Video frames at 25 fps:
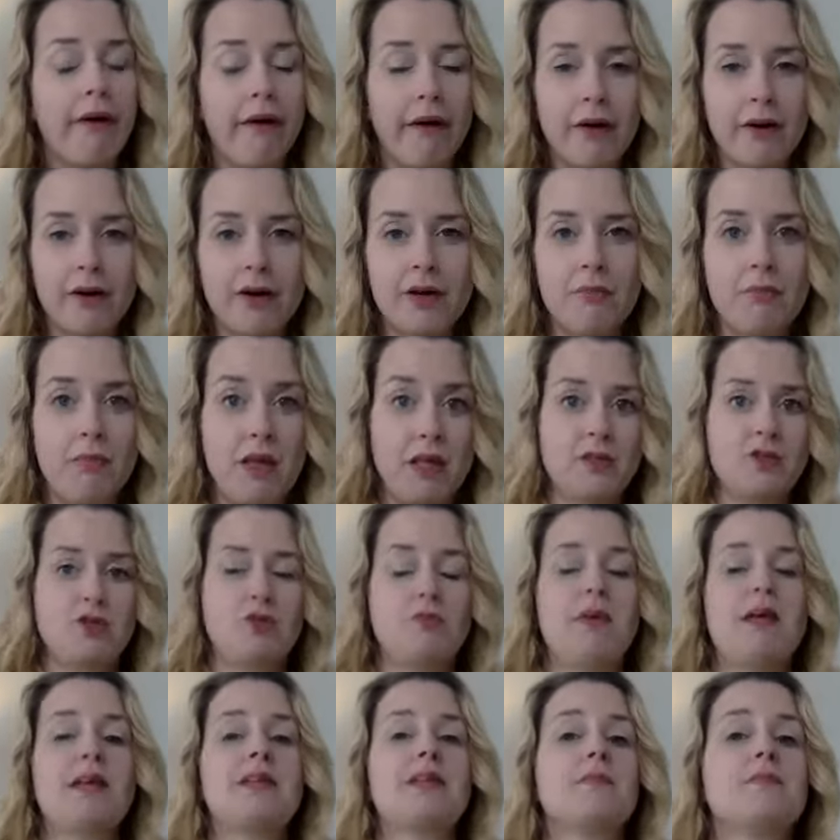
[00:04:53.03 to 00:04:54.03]
area to
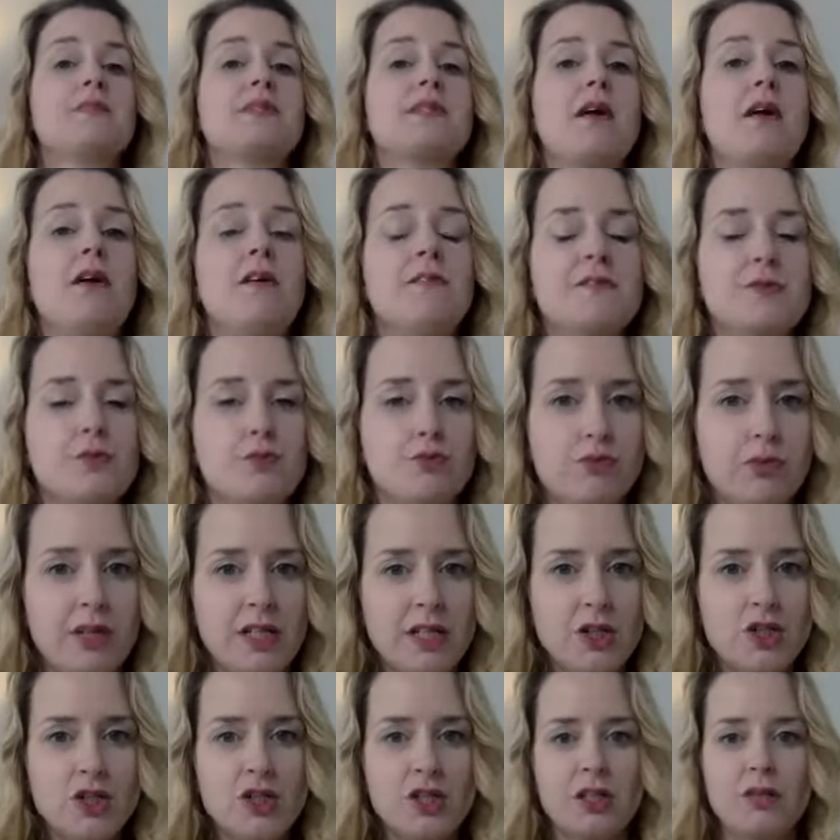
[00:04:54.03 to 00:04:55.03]
make themselves rich,